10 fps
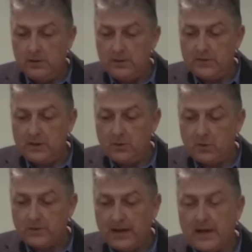It's in
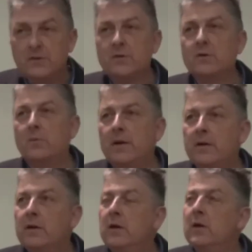God's hands as to
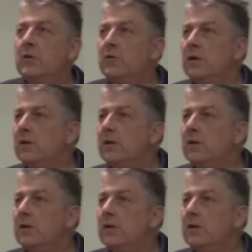whether she